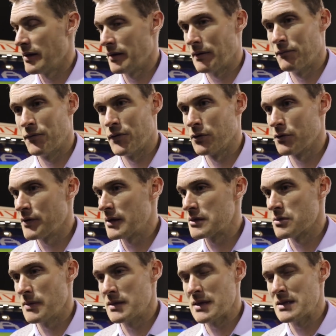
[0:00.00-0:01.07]
And, and full
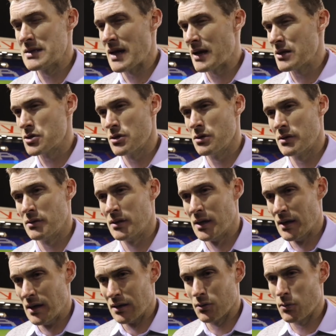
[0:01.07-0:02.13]
credit to him, his, his, attitude and
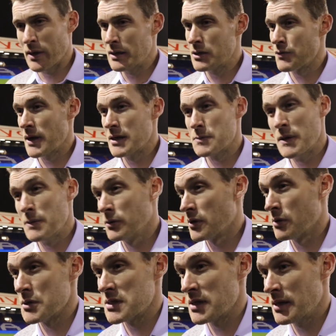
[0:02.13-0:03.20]
the way he trains. People
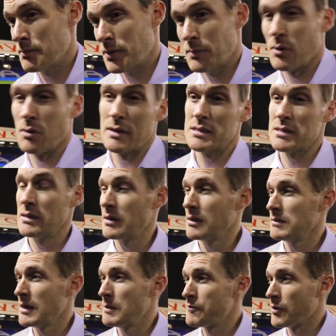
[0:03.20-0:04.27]
don't see it. People only see
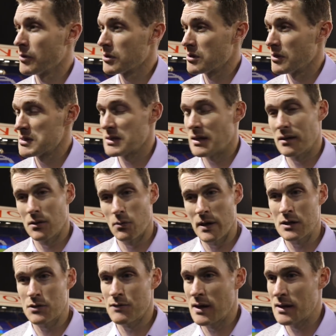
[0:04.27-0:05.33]
the, the end product on a Saturday. The
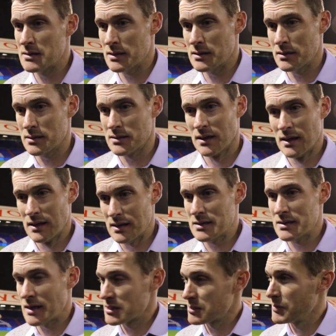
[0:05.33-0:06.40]
way he trains is,
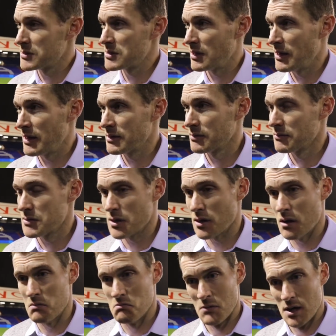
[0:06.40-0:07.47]
is testament to the lad.
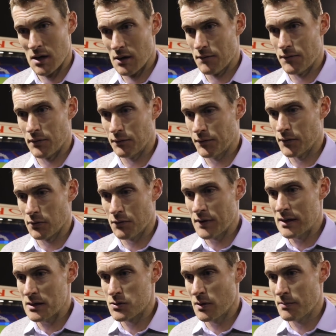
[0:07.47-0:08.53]
So full, full
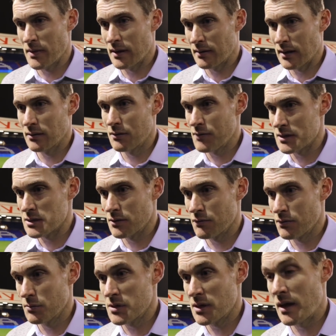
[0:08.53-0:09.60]
credit to him and, and the rest of the
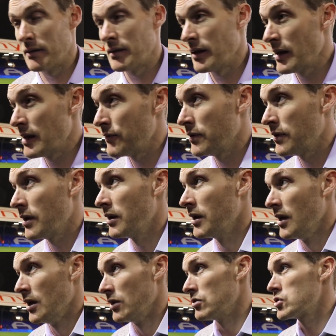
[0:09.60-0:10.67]
group today. And, and even the,
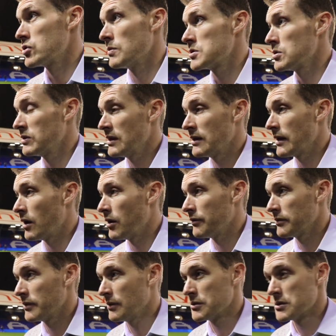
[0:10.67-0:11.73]
the subs who didn't get
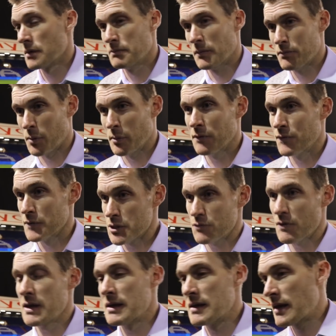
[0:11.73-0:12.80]
on, it was a, probably a
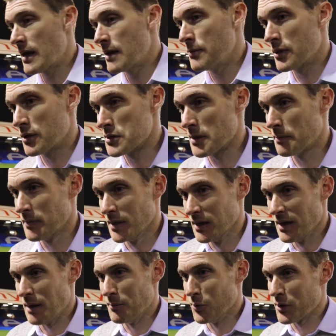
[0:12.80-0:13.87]
frustrating game because I'm,
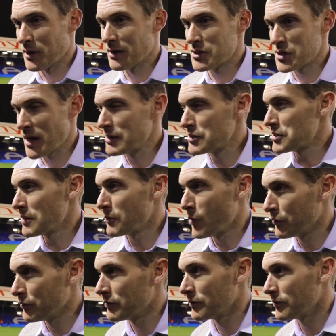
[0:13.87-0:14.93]
I'm looking at changes at 1-0
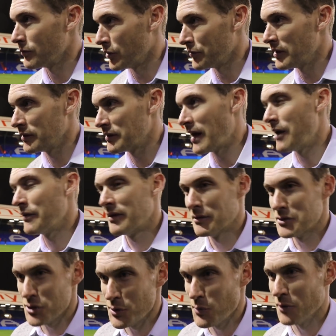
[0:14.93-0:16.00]
one, one nil down
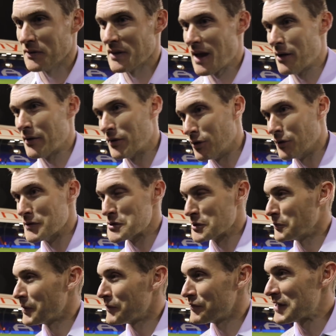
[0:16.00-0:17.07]
and 2-1 down and all of a
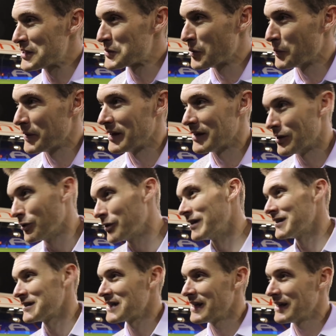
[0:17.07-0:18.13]
sudden we're 3-2 up and then you're
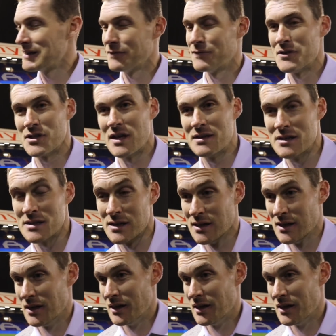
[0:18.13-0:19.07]
looking at slightly different changes.